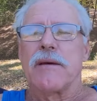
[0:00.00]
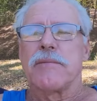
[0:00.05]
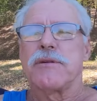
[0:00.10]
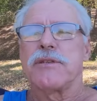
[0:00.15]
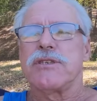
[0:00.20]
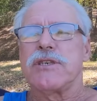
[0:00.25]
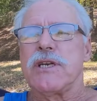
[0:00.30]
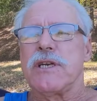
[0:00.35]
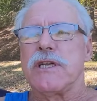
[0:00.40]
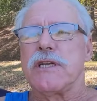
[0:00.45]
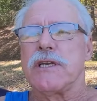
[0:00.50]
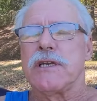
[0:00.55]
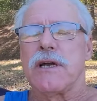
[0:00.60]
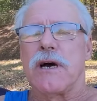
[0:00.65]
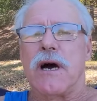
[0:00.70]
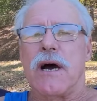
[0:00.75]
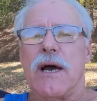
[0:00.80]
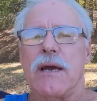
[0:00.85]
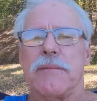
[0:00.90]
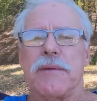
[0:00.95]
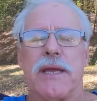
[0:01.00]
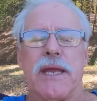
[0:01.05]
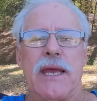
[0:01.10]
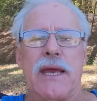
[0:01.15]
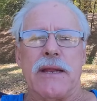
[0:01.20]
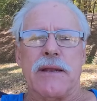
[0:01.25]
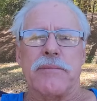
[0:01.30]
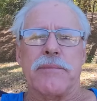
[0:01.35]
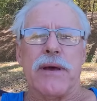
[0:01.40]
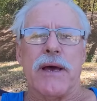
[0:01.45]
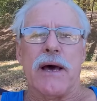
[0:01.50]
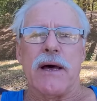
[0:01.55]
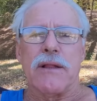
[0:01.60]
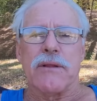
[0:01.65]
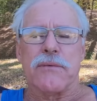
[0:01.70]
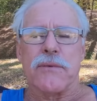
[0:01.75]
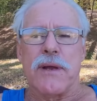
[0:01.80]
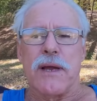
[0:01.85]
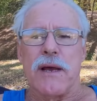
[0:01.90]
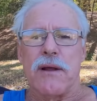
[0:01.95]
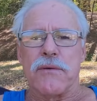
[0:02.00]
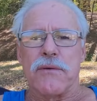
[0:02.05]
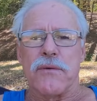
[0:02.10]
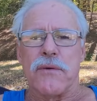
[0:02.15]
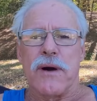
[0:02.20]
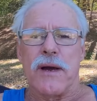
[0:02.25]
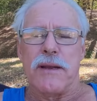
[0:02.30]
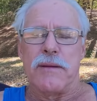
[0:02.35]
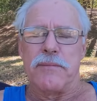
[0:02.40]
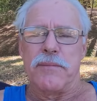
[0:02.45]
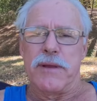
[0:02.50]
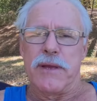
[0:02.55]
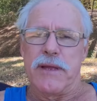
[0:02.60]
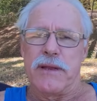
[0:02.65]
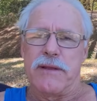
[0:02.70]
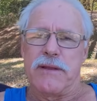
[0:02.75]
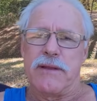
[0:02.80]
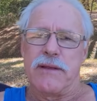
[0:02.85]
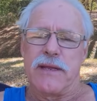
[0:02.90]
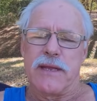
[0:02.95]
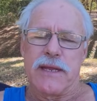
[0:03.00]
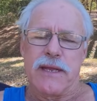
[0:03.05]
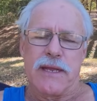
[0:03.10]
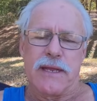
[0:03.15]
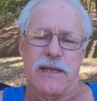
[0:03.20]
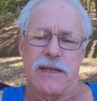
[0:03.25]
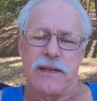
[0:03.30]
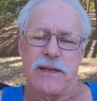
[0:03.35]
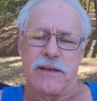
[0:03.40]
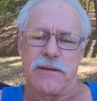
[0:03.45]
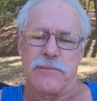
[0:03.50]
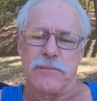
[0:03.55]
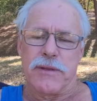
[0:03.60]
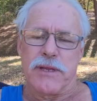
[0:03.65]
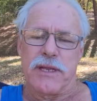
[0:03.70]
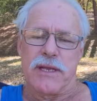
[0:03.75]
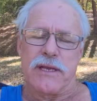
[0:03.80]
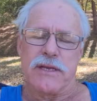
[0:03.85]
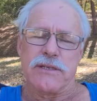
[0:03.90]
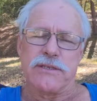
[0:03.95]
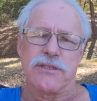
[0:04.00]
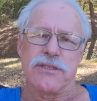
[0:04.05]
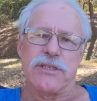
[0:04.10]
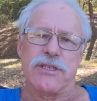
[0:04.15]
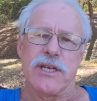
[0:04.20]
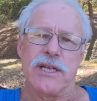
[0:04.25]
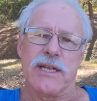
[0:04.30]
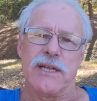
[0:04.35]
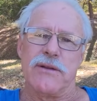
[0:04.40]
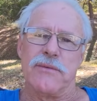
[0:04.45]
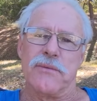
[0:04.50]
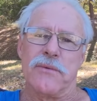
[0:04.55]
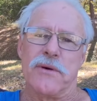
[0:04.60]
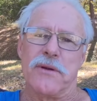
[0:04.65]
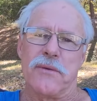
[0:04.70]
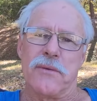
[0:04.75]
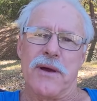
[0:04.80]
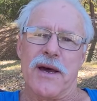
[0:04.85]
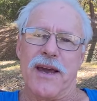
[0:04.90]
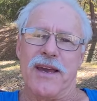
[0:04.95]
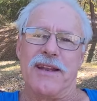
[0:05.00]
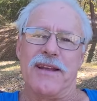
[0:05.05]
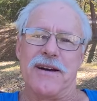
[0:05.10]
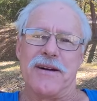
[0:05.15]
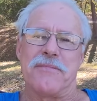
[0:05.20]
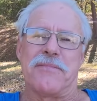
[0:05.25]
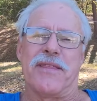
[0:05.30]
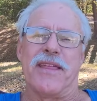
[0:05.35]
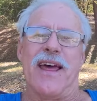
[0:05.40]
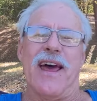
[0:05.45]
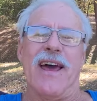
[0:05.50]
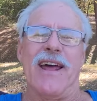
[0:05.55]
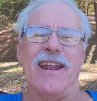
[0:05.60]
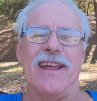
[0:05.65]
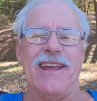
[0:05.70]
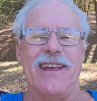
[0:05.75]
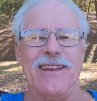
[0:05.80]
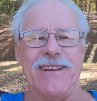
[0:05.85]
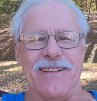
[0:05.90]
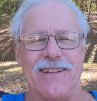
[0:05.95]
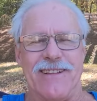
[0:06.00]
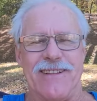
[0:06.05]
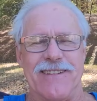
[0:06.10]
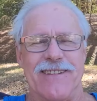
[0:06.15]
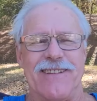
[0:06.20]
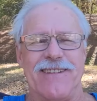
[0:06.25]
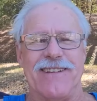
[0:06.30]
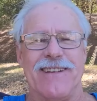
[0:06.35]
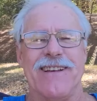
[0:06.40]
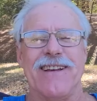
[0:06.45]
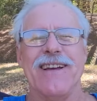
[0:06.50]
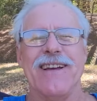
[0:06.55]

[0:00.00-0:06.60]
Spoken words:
But Jeannie and I began to pal around quite a bit, and because she didn't want to ride up that hill.